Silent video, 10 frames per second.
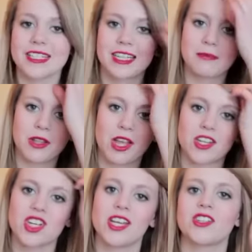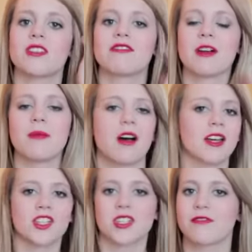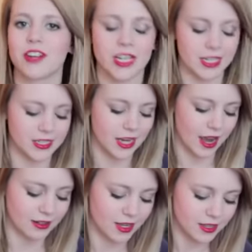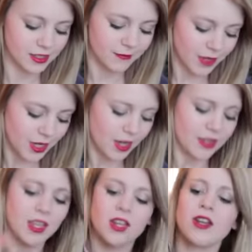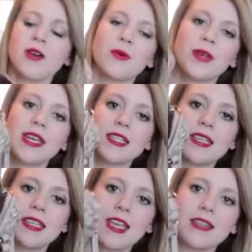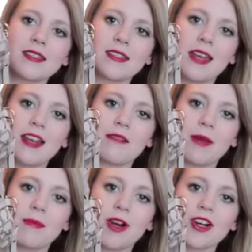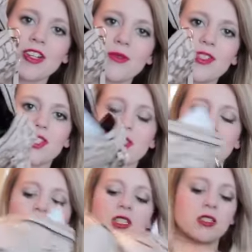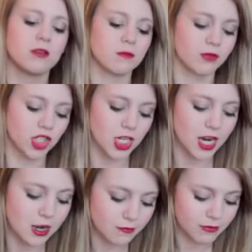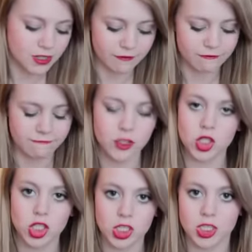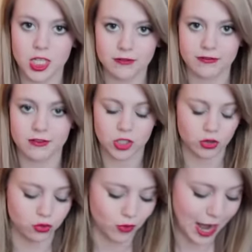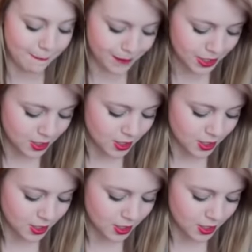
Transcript: to keep a lot of change in the front pocket just for easy access. And then we get to the inside of my purse, which is jammed full of crap.